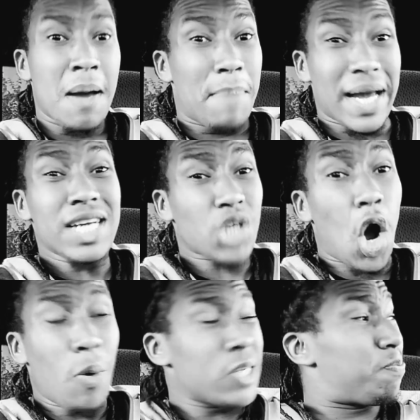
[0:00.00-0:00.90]
But he's
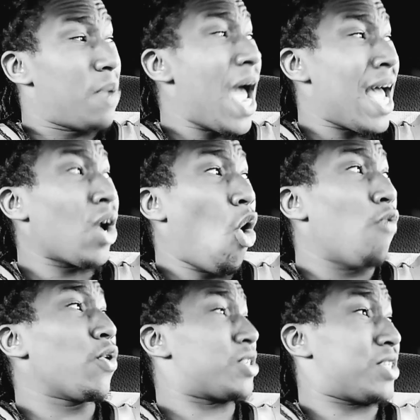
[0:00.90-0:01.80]
always had
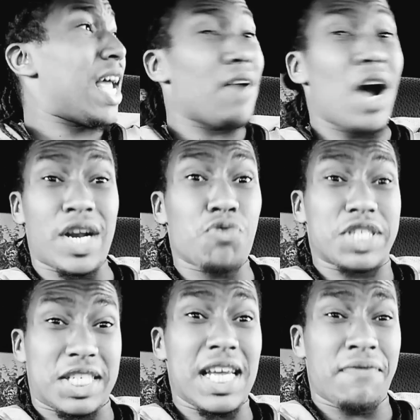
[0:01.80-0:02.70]
over 700
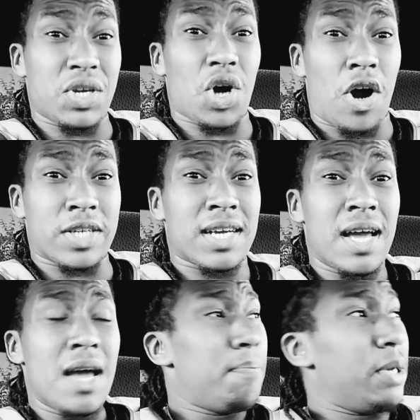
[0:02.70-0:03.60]
receiving yards
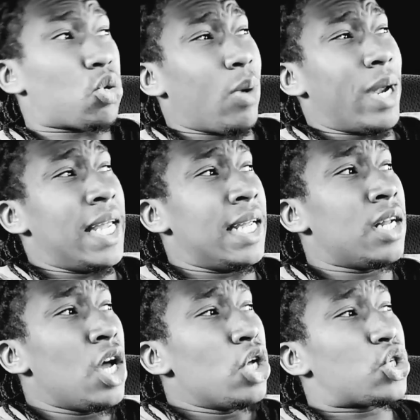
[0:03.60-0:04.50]
between
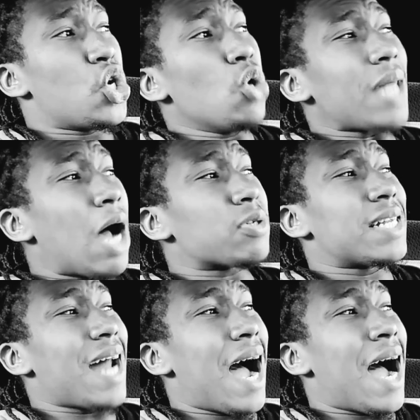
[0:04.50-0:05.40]

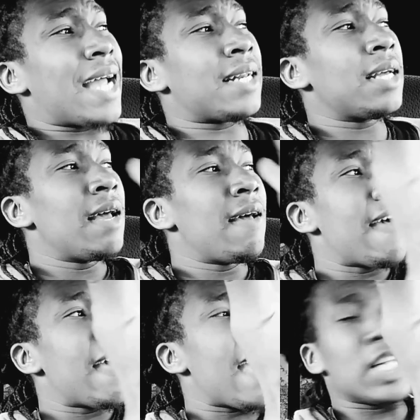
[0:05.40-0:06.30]
2009
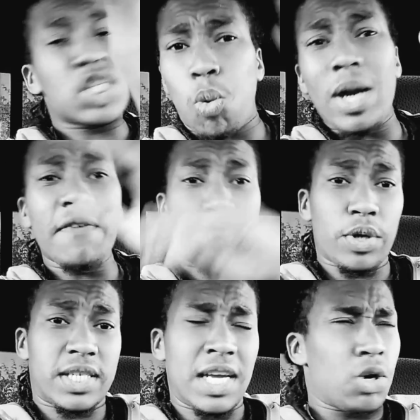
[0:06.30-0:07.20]
and 2014